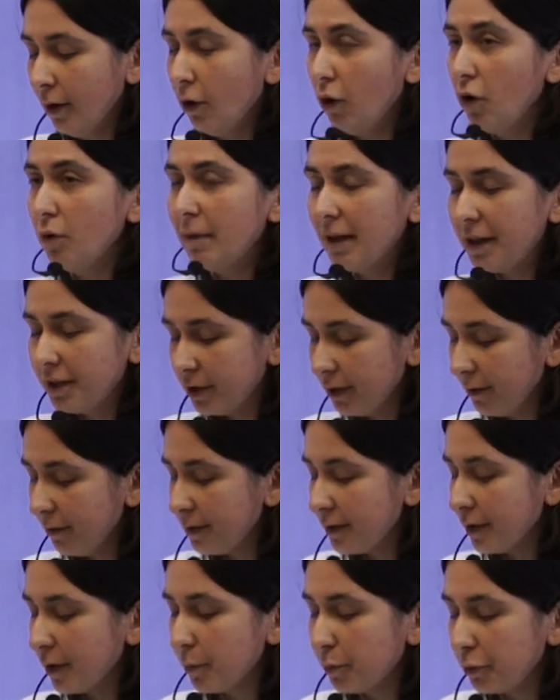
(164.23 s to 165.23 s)
All my
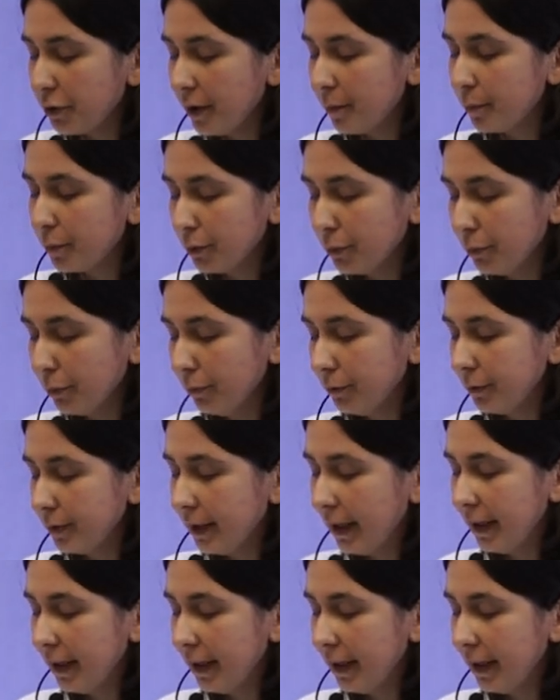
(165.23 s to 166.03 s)
shifts are pre-approved.